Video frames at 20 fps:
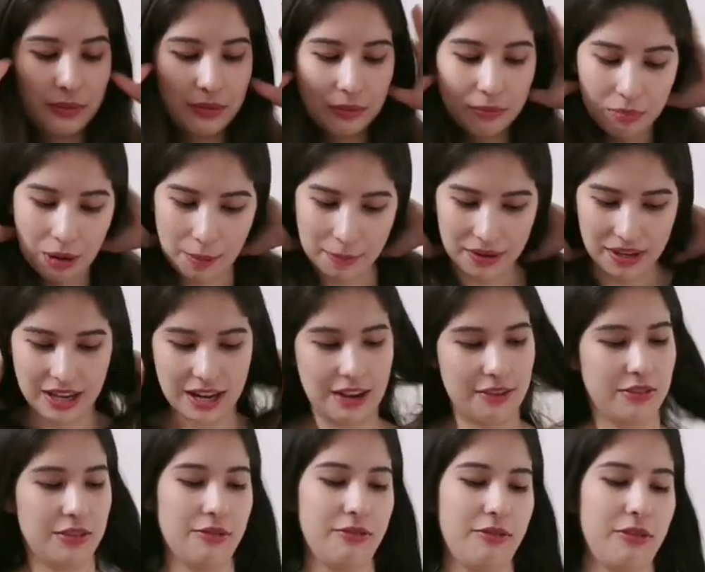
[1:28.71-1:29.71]
We're probably gonna
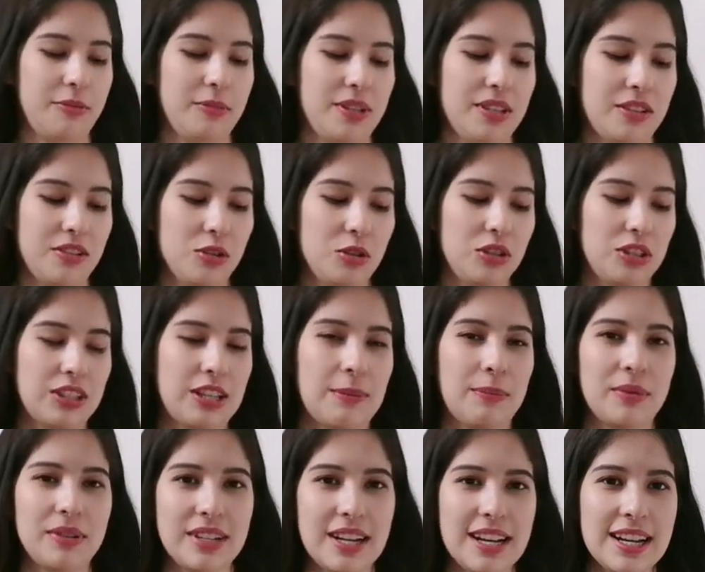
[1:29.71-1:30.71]
have to film this on two
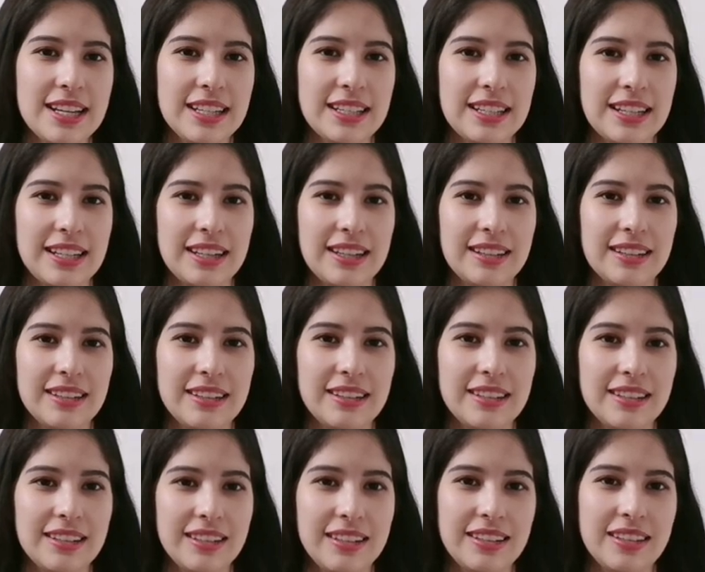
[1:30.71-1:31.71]
separate days. Like,
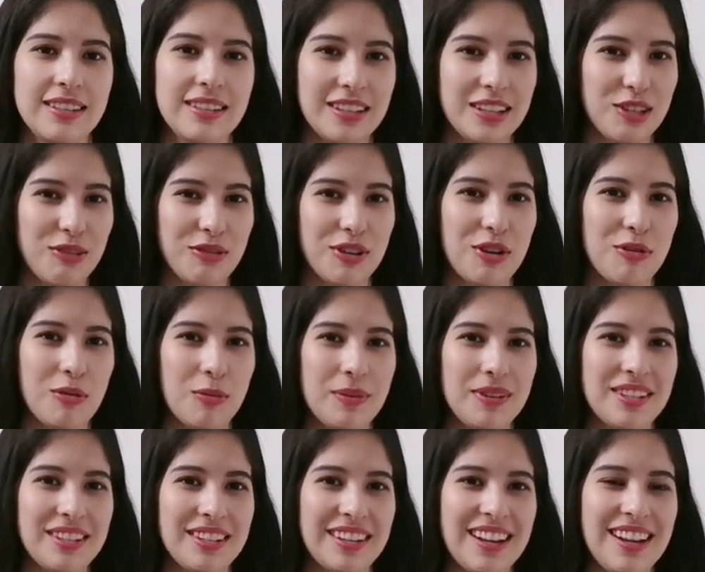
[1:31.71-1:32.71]
this video will
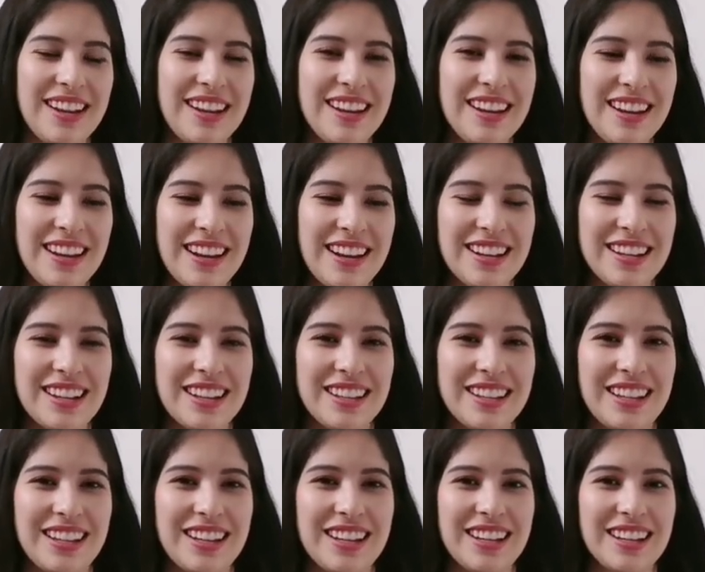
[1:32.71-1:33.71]
be today, and then
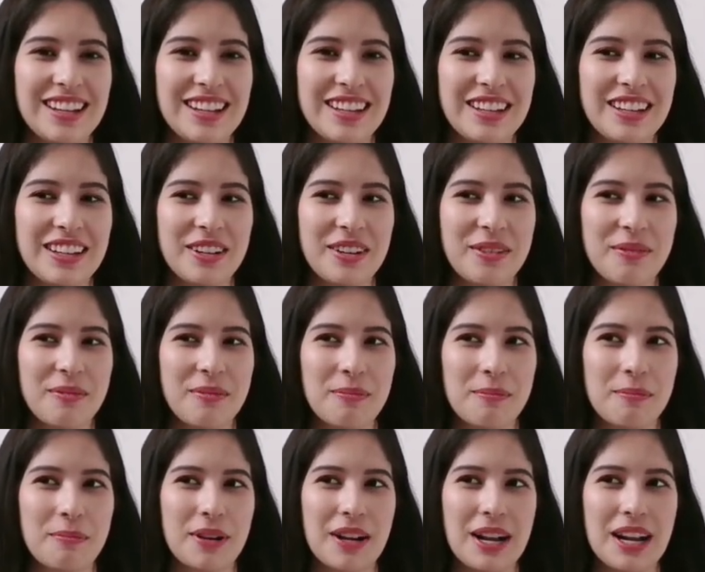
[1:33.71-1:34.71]
like
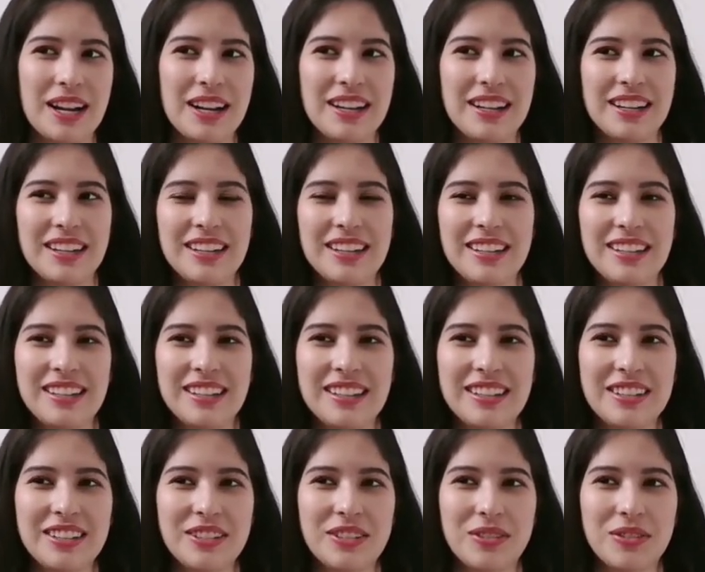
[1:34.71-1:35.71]
by
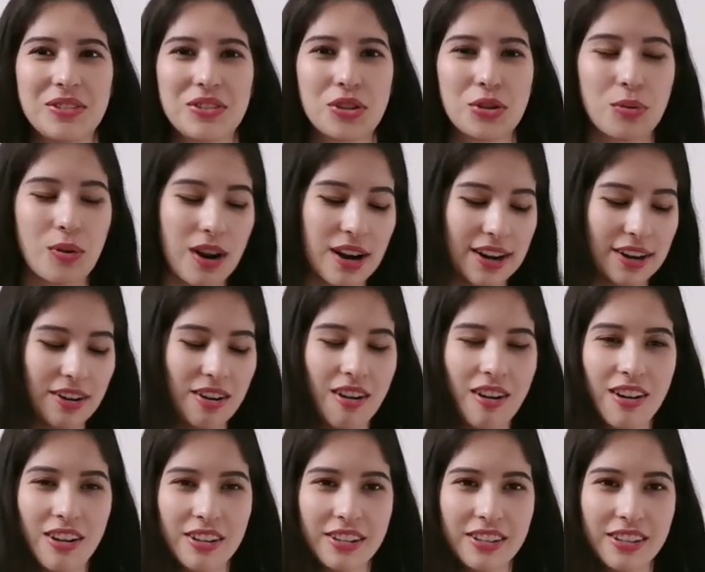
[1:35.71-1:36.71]
trying
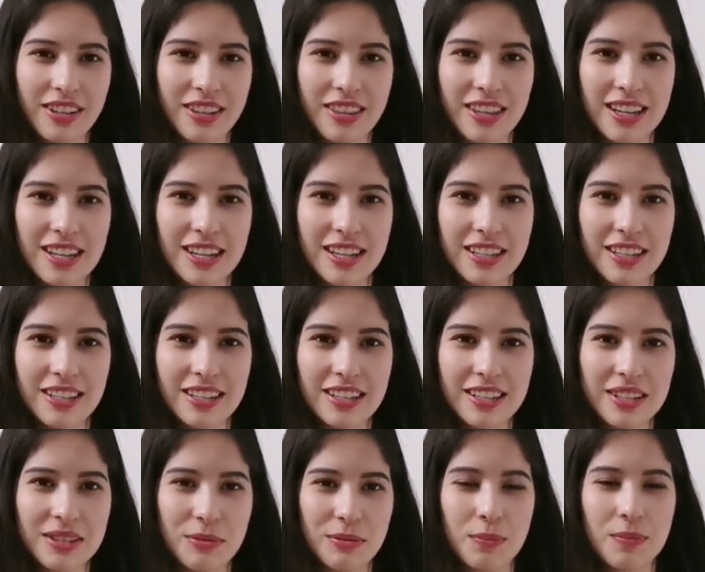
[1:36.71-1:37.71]
on the
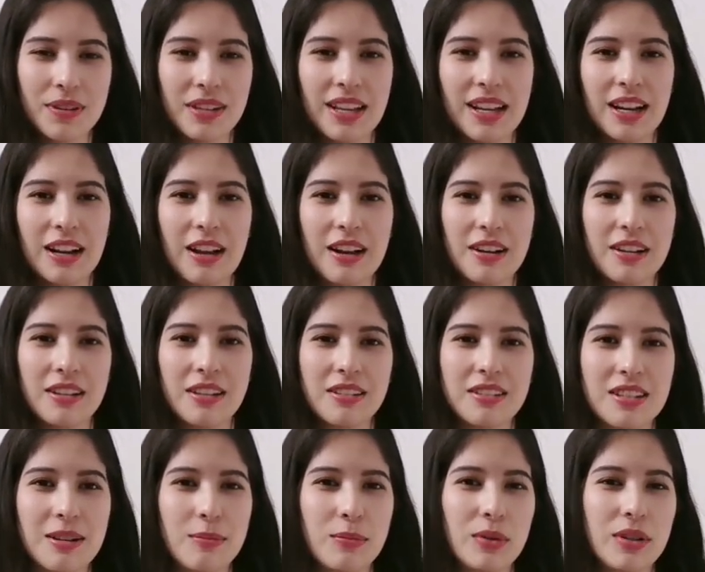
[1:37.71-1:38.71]
things will be like on a
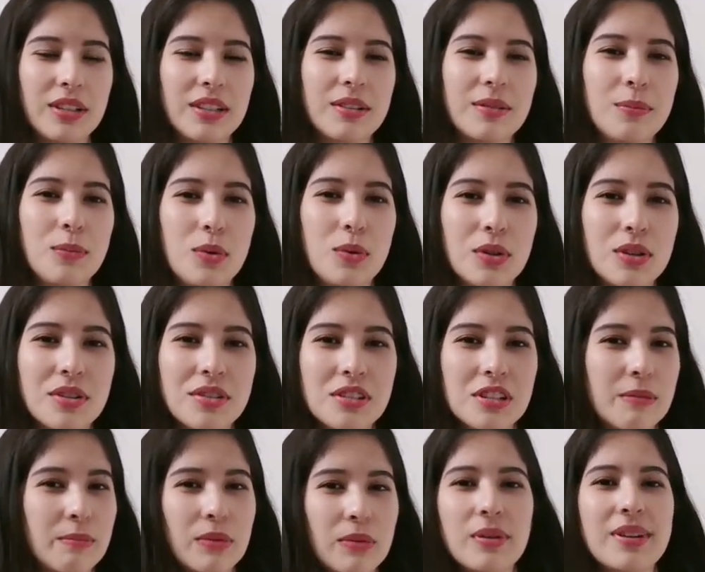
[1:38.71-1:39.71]
somewhat more
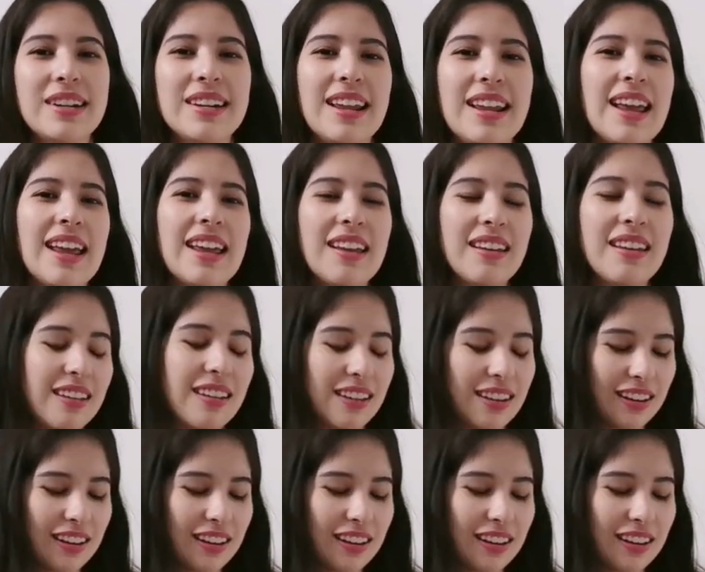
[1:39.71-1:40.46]
summery day.